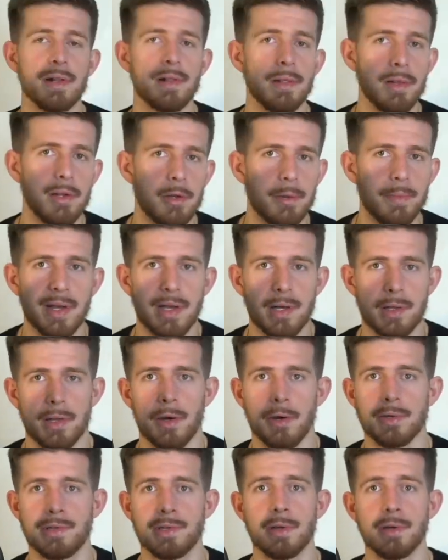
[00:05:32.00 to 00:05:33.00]
a little bit
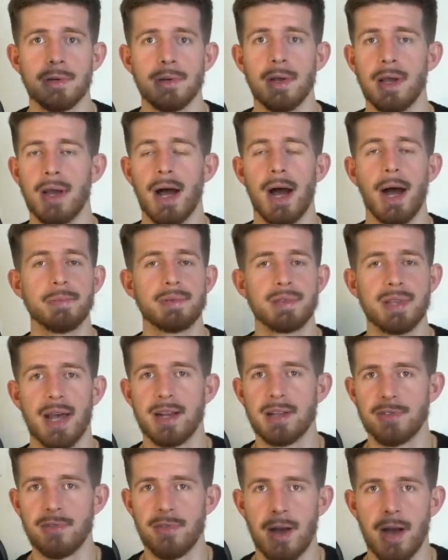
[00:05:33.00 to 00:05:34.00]
closer, I'm
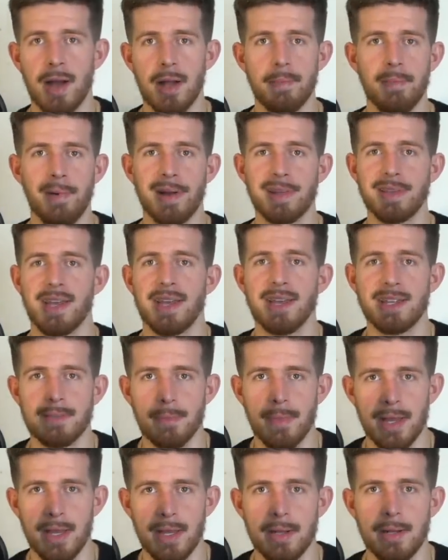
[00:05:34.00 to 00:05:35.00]
satisfied. My day is
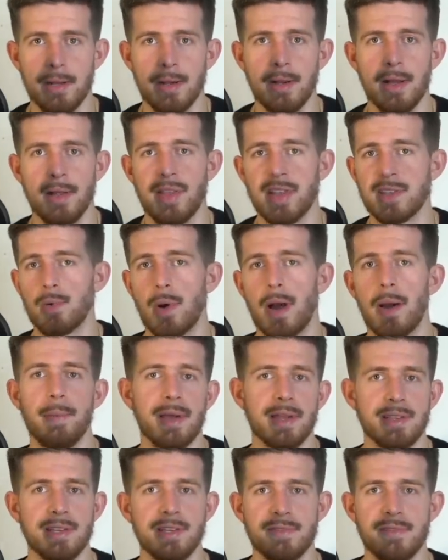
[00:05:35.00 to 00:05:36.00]
made. That's why I
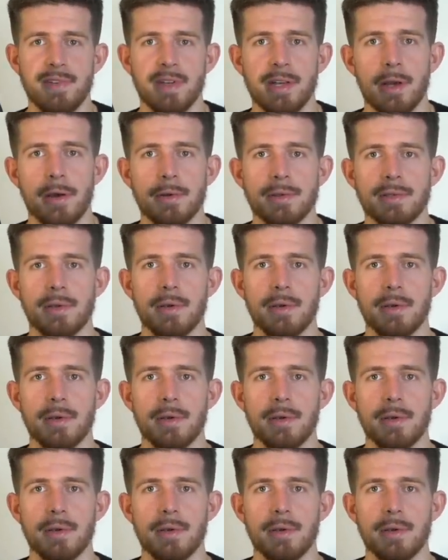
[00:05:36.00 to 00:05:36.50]
make these videos.